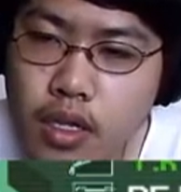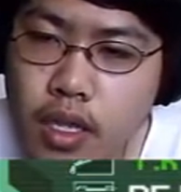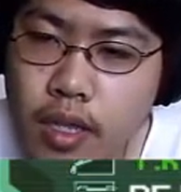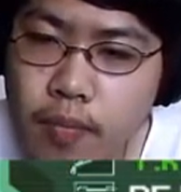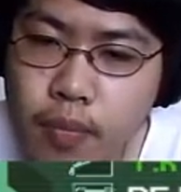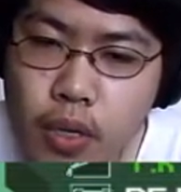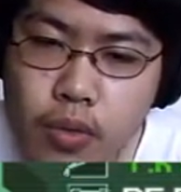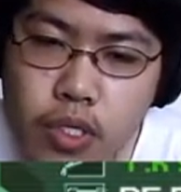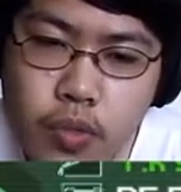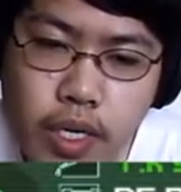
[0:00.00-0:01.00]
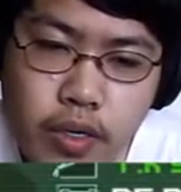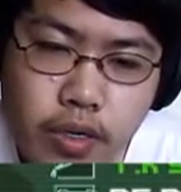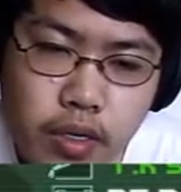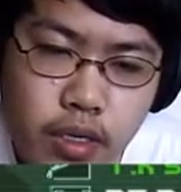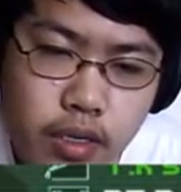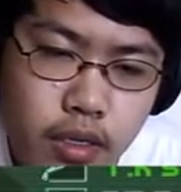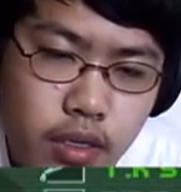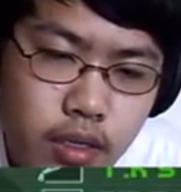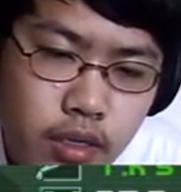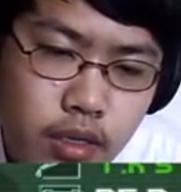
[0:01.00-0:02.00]
A bone shredder.
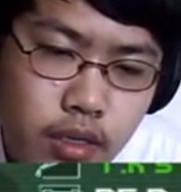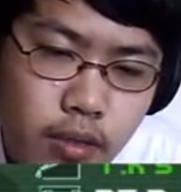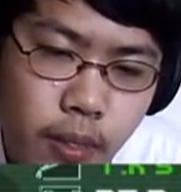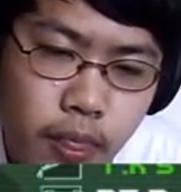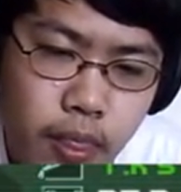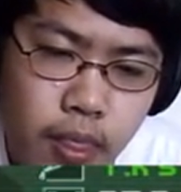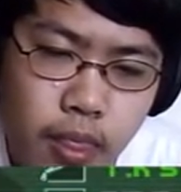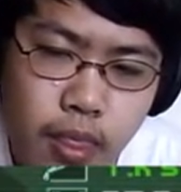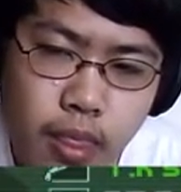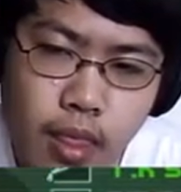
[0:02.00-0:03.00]
Hmm.